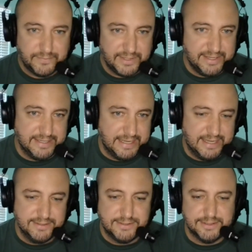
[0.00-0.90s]
in the
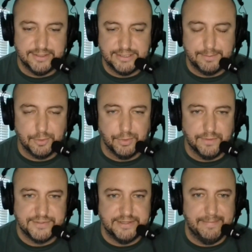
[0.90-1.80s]
East, the
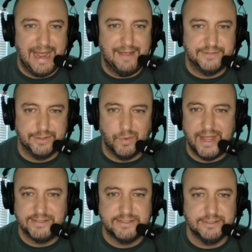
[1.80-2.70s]
Timberwolves and the Mavs in the
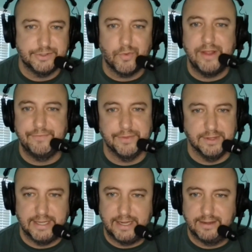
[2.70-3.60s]
West, it's great for the
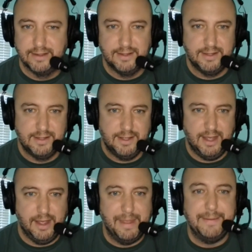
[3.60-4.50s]
league.
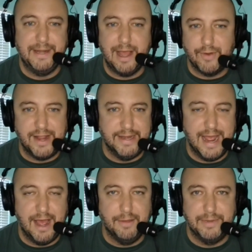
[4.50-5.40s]
Maybe not right
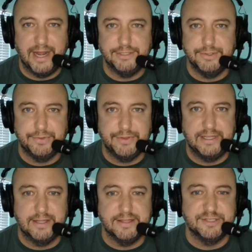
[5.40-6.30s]
now, but I do
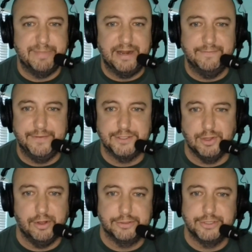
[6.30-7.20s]
think that this benefits
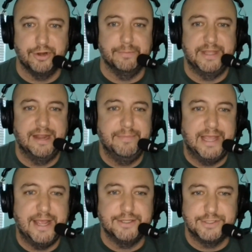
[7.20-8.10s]
long-term. The
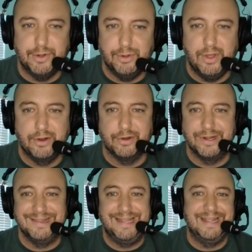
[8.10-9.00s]
NBA is no longer
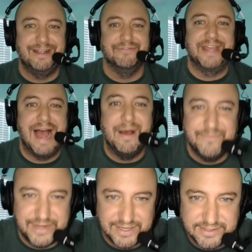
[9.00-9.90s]
a league of the
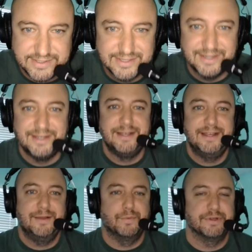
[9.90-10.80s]
obvious.
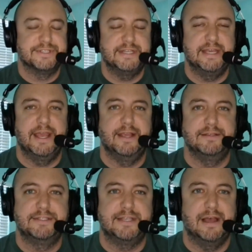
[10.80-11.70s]
We're seeing
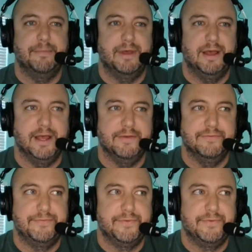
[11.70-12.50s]
some of